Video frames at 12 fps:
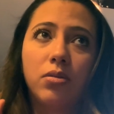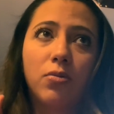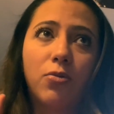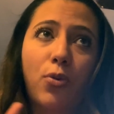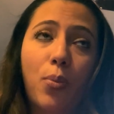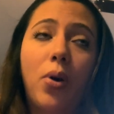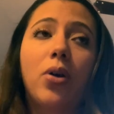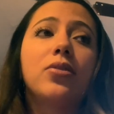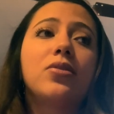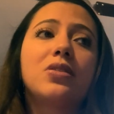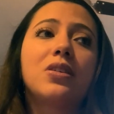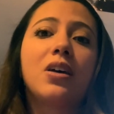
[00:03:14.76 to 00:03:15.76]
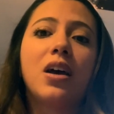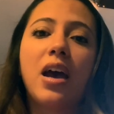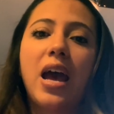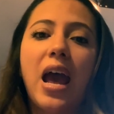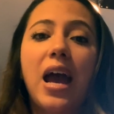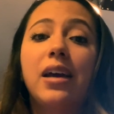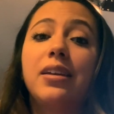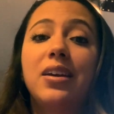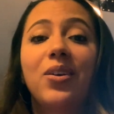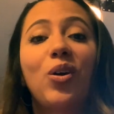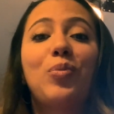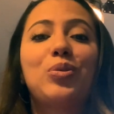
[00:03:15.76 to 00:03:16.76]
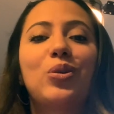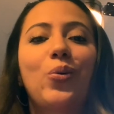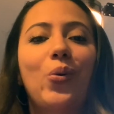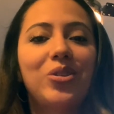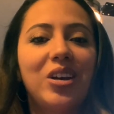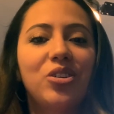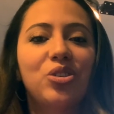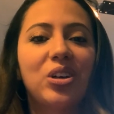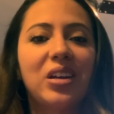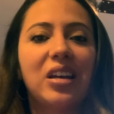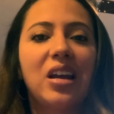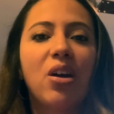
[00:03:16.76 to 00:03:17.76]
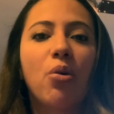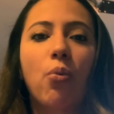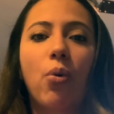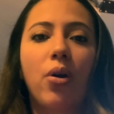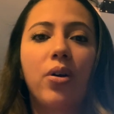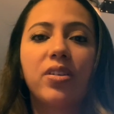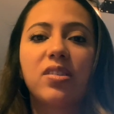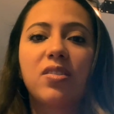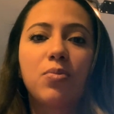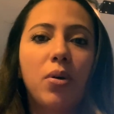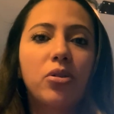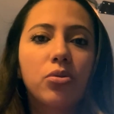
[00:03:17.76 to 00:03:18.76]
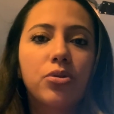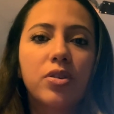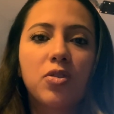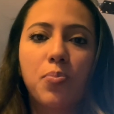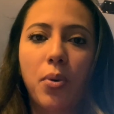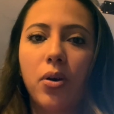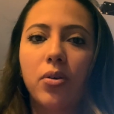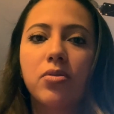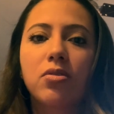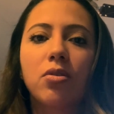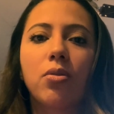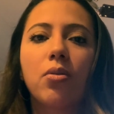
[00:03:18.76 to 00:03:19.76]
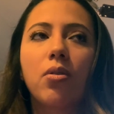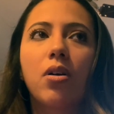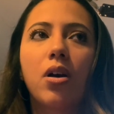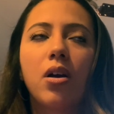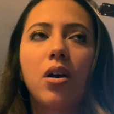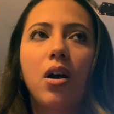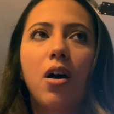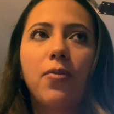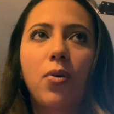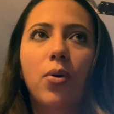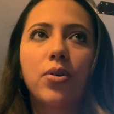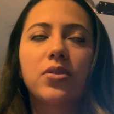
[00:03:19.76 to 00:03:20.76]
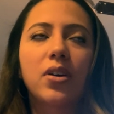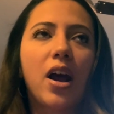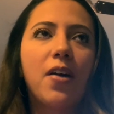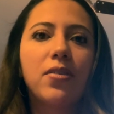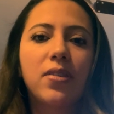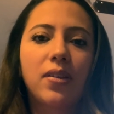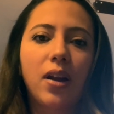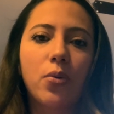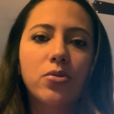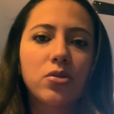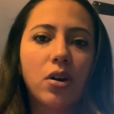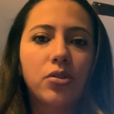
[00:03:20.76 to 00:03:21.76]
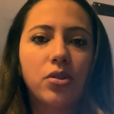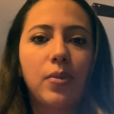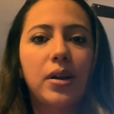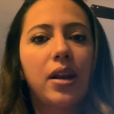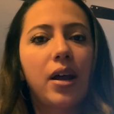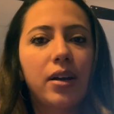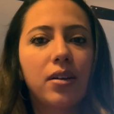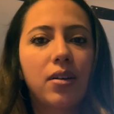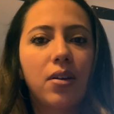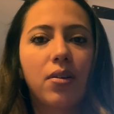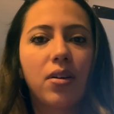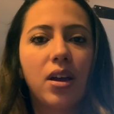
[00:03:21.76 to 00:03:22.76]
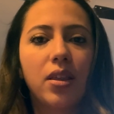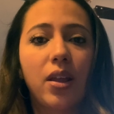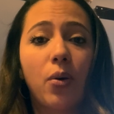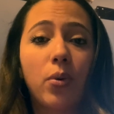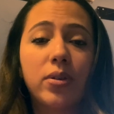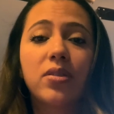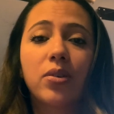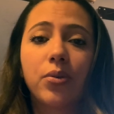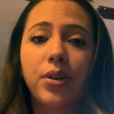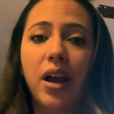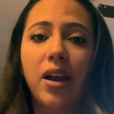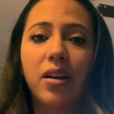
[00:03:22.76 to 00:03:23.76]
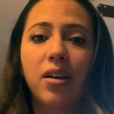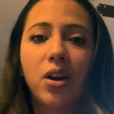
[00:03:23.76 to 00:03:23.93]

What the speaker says: for burns. And here I'm doing a rotation where the specialty is burns. So of course, not everything that I was taught during my didactic year in that one single day